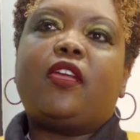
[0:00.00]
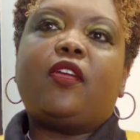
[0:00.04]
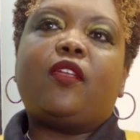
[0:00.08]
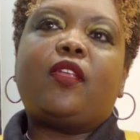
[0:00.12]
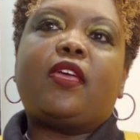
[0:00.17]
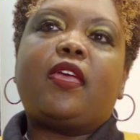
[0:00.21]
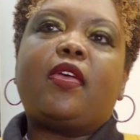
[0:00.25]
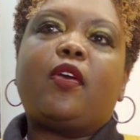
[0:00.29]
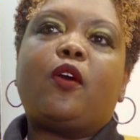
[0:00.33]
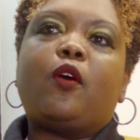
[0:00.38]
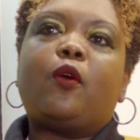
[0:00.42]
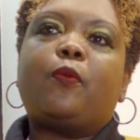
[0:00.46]
here
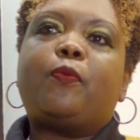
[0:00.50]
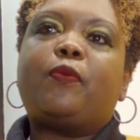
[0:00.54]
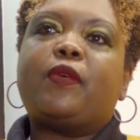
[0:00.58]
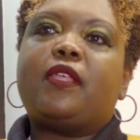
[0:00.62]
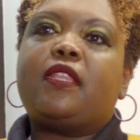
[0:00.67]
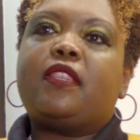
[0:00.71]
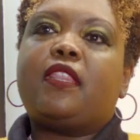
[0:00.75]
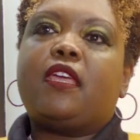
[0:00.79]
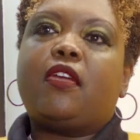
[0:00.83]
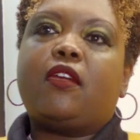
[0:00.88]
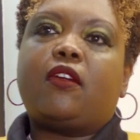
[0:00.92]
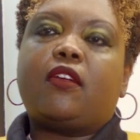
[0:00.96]
to help
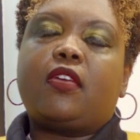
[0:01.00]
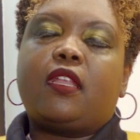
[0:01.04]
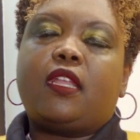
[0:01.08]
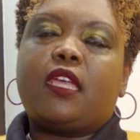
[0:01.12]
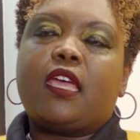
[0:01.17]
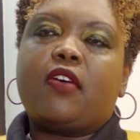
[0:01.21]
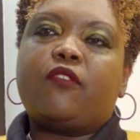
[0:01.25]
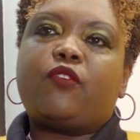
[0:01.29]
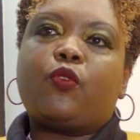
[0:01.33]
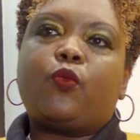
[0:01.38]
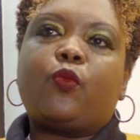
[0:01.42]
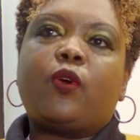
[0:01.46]
and they're gonna
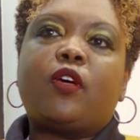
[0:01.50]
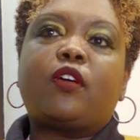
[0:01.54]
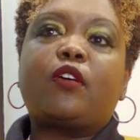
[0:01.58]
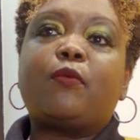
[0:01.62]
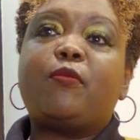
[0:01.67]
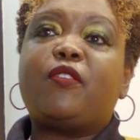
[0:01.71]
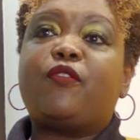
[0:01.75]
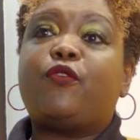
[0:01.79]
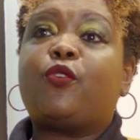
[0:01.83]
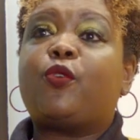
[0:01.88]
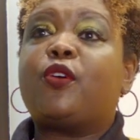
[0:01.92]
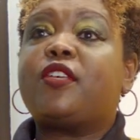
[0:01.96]
have a
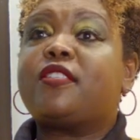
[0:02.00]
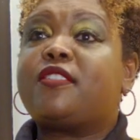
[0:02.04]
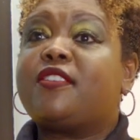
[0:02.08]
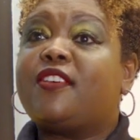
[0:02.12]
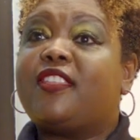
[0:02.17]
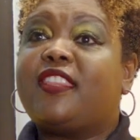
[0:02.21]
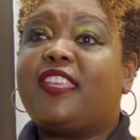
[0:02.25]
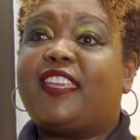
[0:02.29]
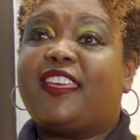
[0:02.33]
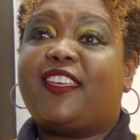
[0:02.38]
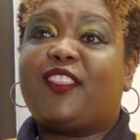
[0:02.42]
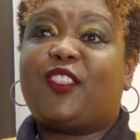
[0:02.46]
welcoming voice
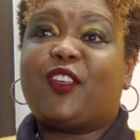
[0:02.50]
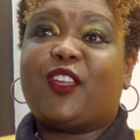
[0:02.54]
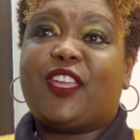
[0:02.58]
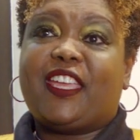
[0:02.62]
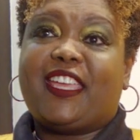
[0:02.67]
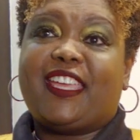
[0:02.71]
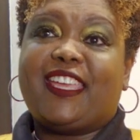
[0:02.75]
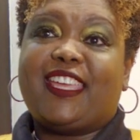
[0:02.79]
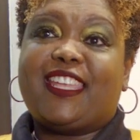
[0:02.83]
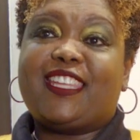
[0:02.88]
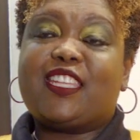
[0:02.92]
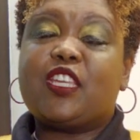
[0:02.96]
on the other
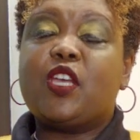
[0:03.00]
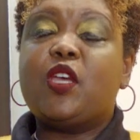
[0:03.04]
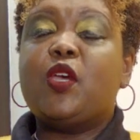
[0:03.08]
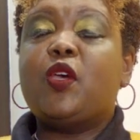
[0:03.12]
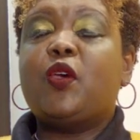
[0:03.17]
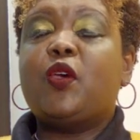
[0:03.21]
end.